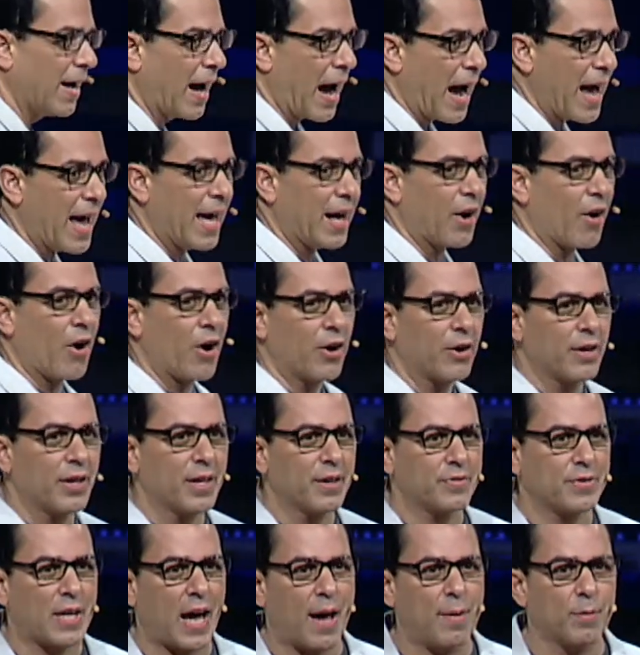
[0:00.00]
I had a hard
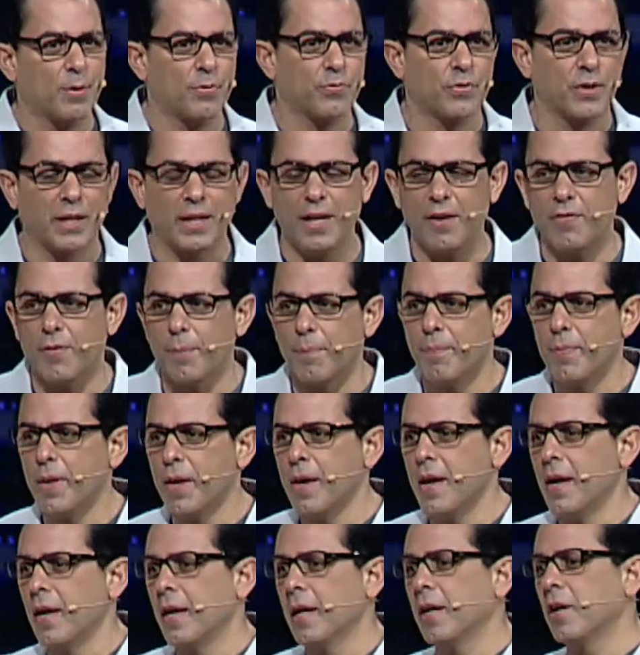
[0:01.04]
enough time to forgive them.
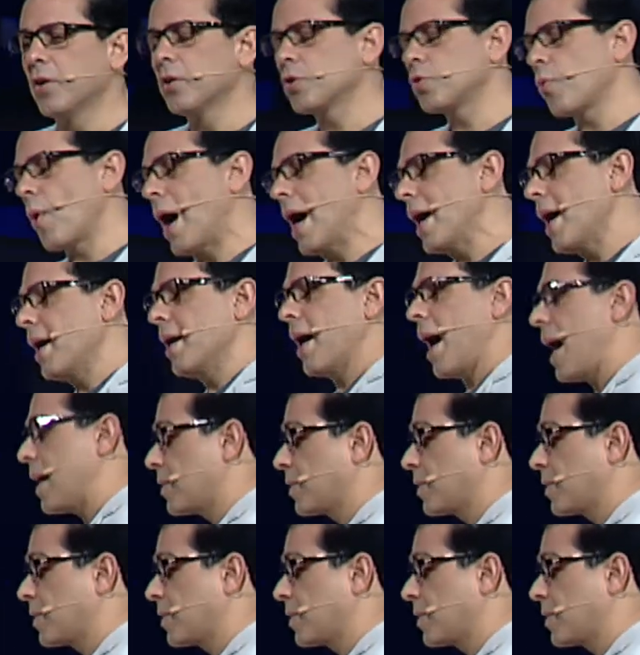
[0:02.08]
Here's why I,